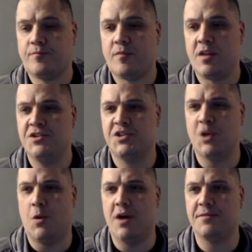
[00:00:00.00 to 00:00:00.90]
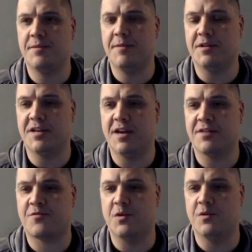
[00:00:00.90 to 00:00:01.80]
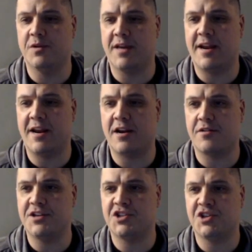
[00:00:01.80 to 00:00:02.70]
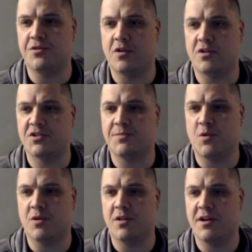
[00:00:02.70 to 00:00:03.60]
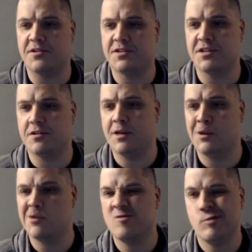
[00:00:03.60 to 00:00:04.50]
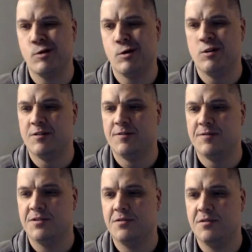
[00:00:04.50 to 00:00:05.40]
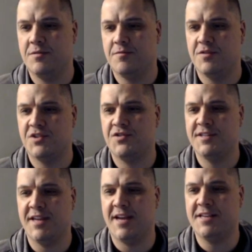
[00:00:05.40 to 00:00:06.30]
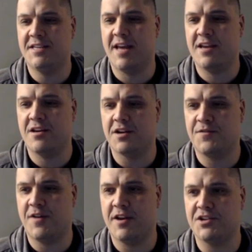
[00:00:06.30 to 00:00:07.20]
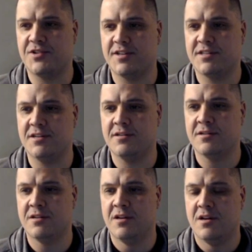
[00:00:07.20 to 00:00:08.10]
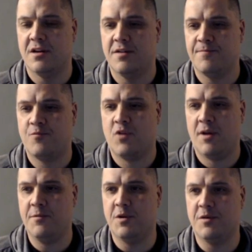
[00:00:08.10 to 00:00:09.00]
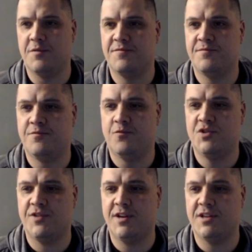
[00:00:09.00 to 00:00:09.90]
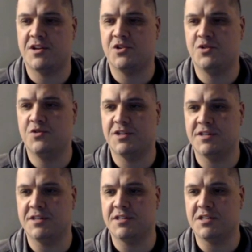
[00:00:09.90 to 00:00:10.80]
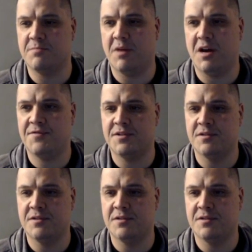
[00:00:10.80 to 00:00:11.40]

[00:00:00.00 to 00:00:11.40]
I just don't want him to be able to get through and get at our HQ or our support line artillery. So he retreats the anti-tank gun, I find interesting. Probably would have retreated the Katusha since it's buffed.